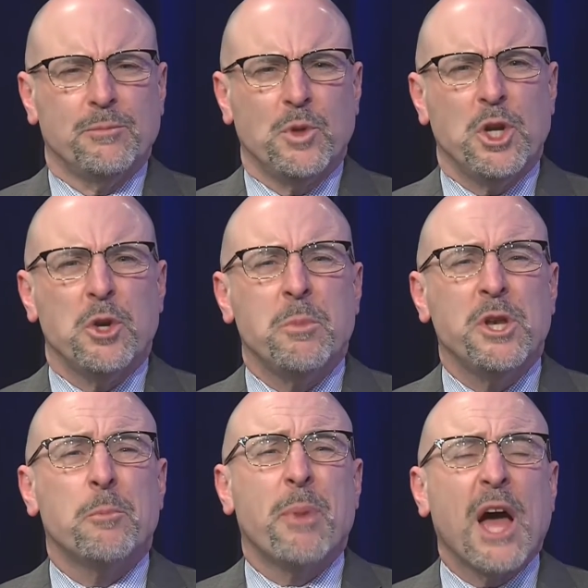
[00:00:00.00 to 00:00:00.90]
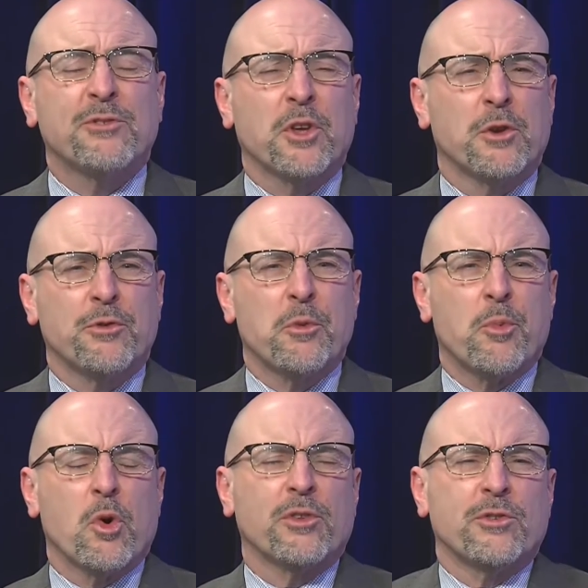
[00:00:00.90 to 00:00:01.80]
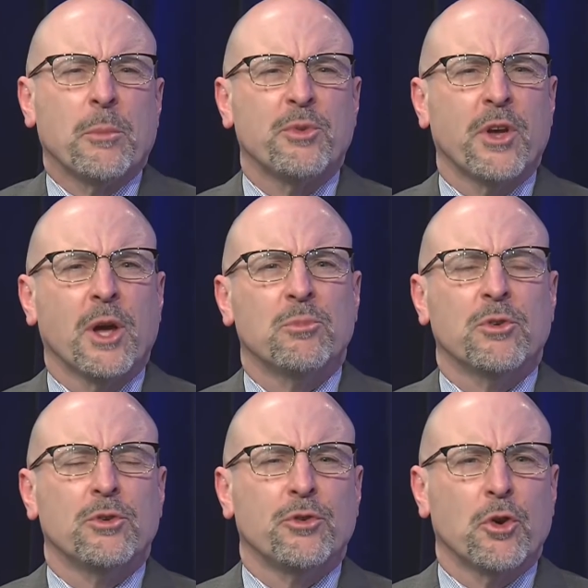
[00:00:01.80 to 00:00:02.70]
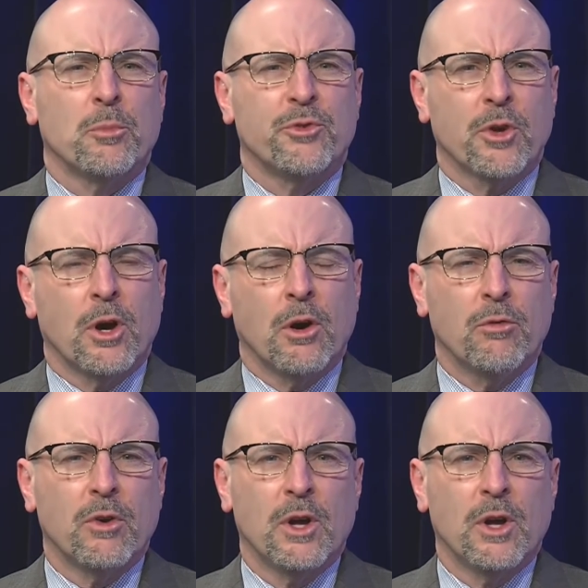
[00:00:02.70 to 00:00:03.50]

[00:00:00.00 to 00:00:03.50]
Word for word: need need a basket of support sometimes in terms of